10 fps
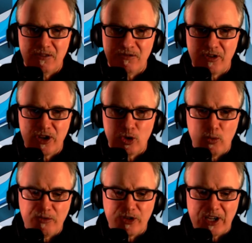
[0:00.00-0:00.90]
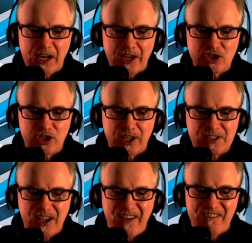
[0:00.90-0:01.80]
Very good one for the collection.
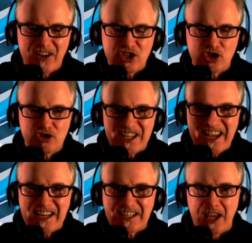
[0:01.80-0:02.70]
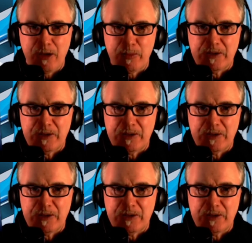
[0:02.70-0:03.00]
That's Avengers Endgame.